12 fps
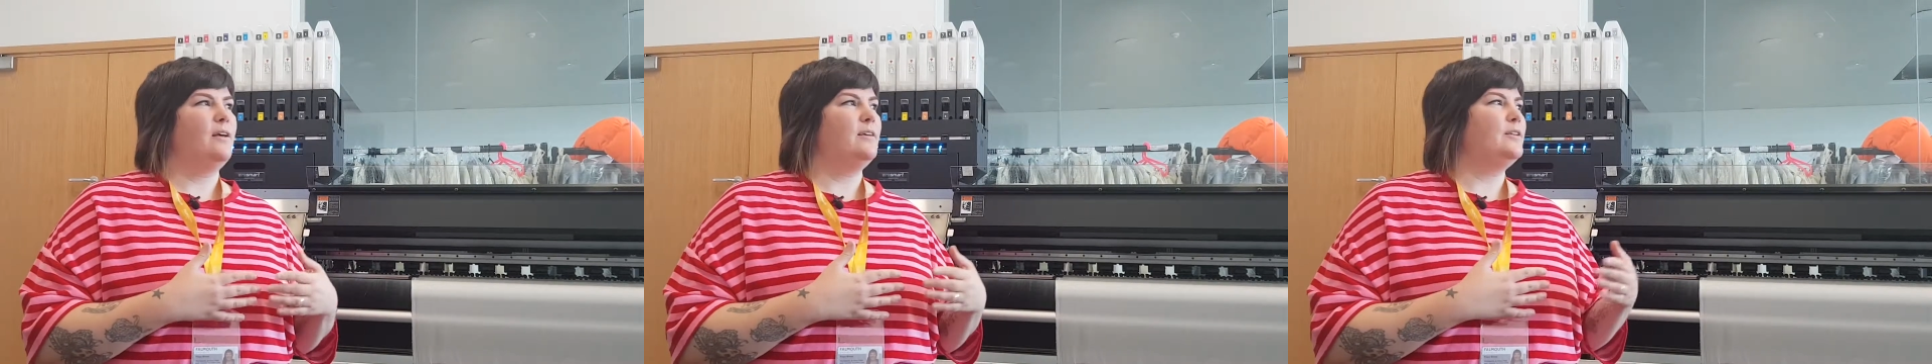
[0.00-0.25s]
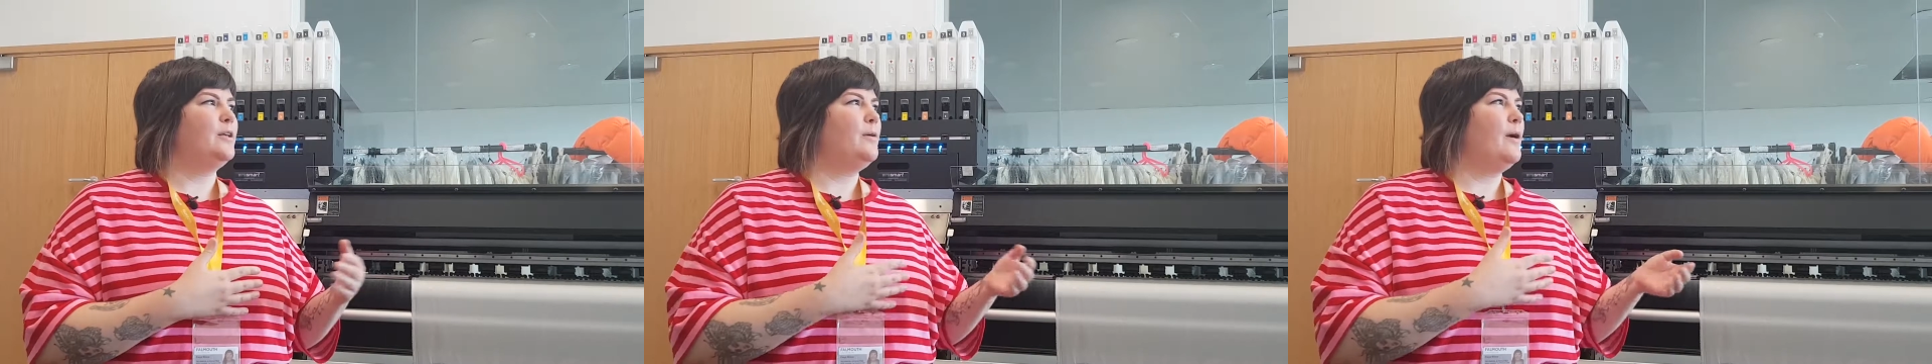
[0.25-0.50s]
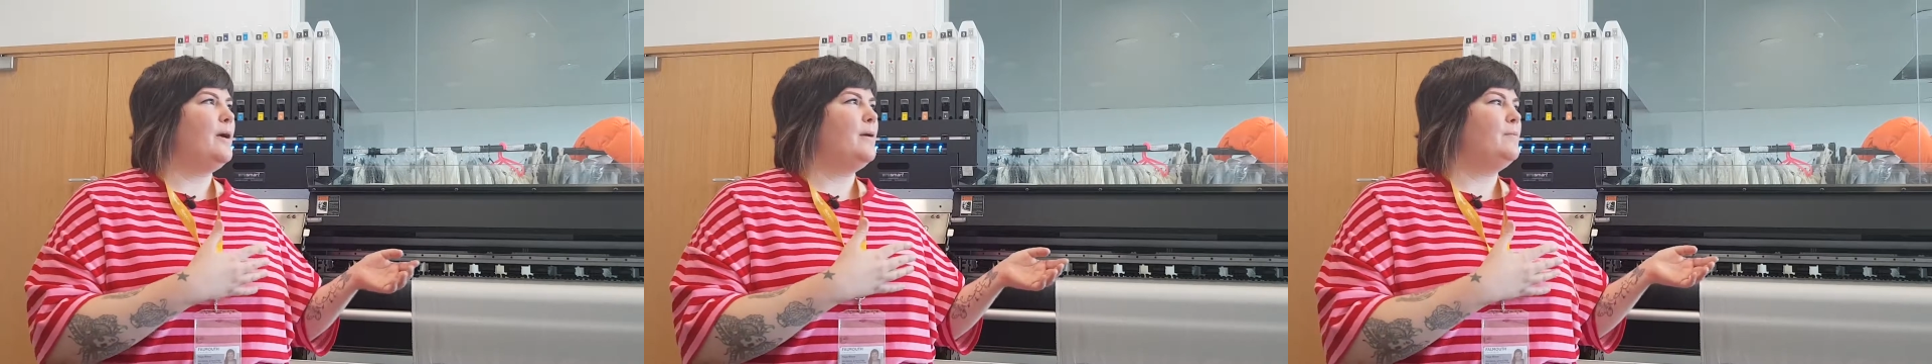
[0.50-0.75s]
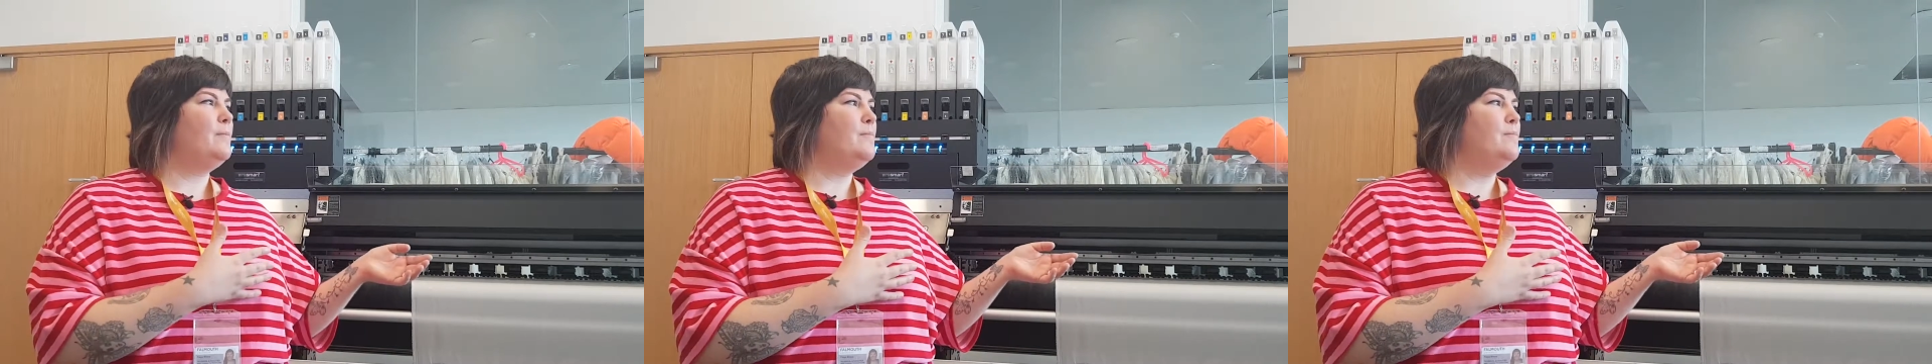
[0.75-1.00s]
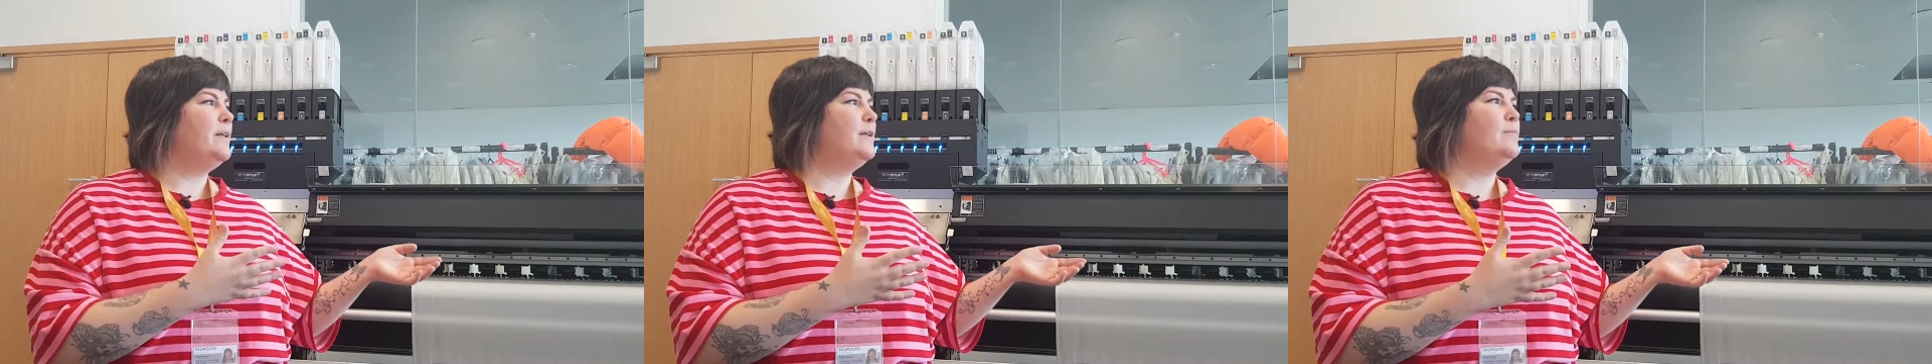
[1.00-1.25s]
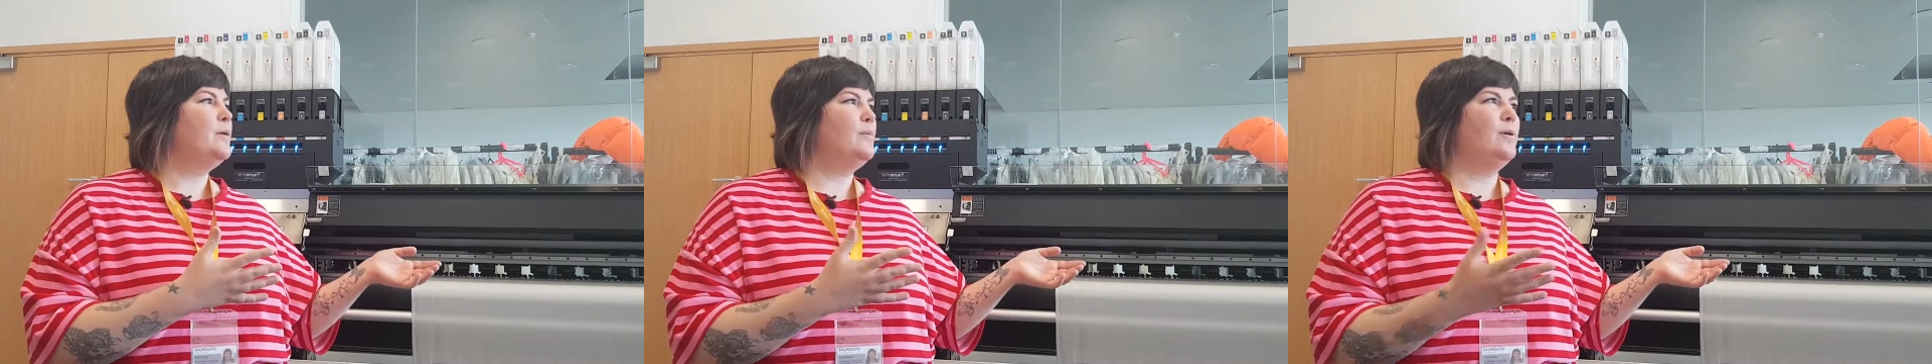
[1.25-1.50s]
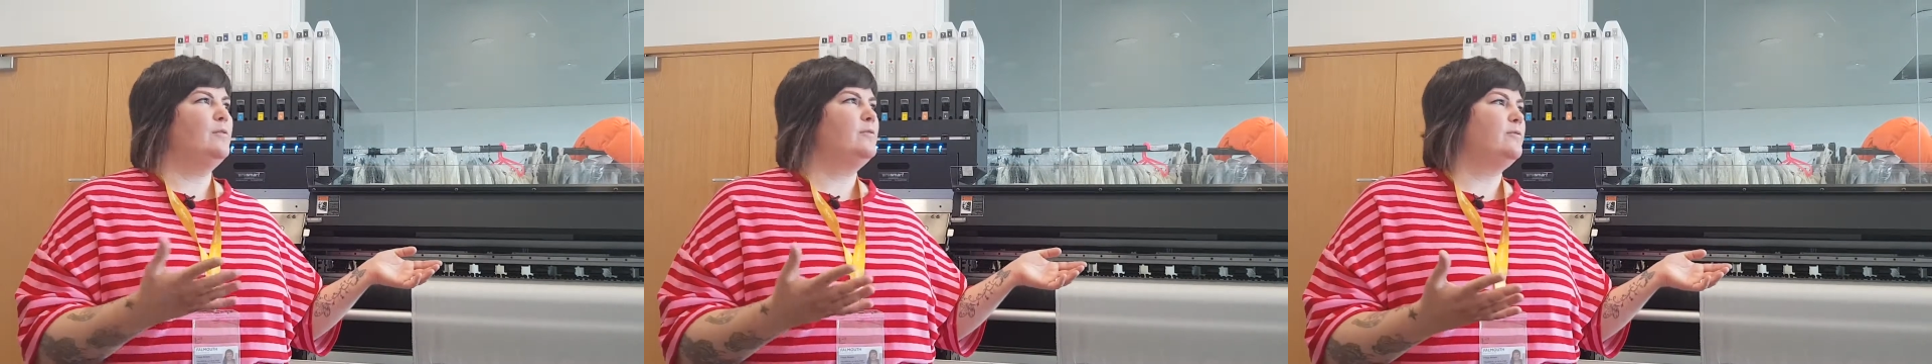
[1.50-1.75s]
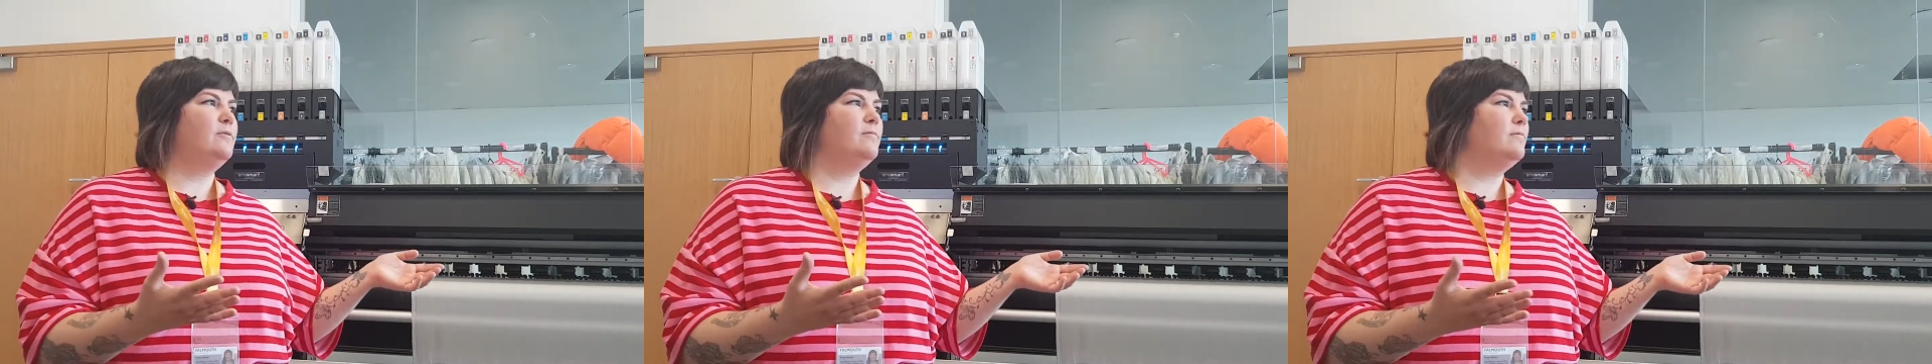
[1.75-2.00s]
a minimum of
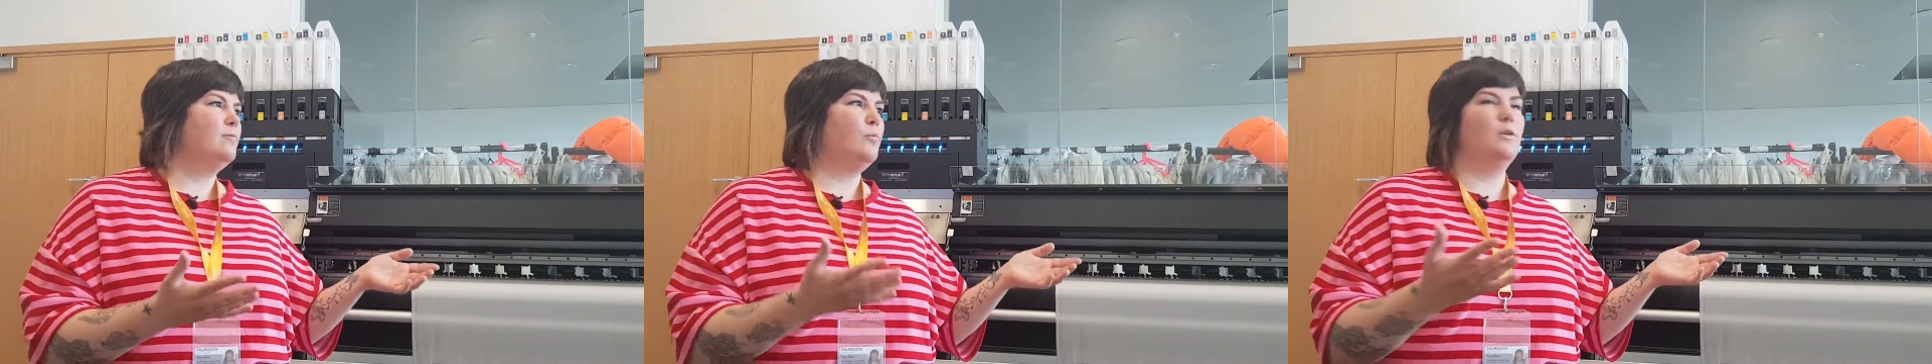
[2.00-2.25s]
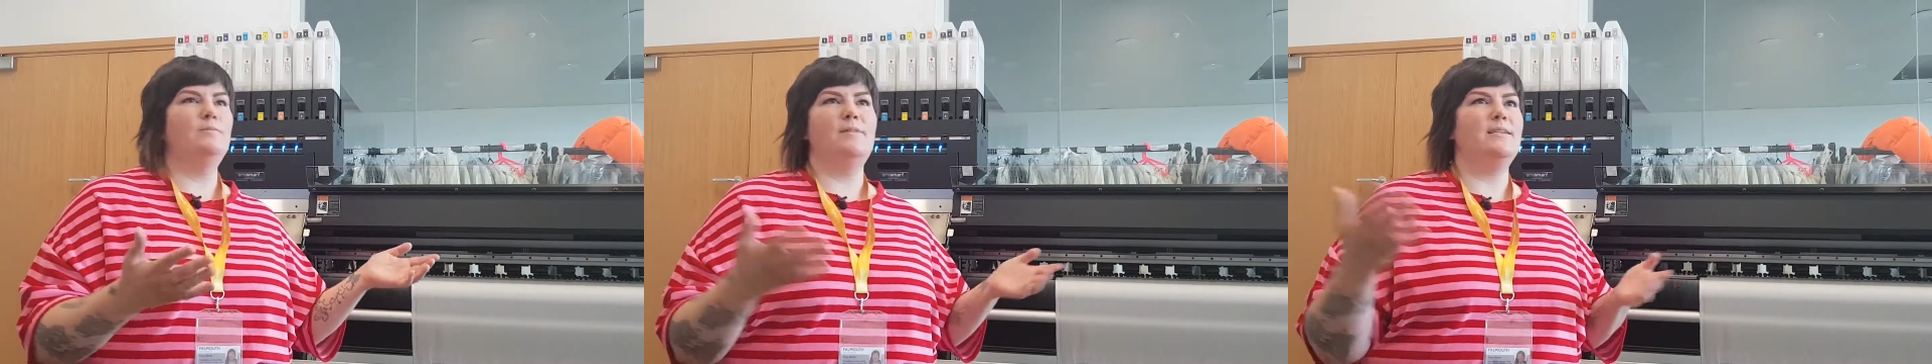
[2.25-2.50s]
1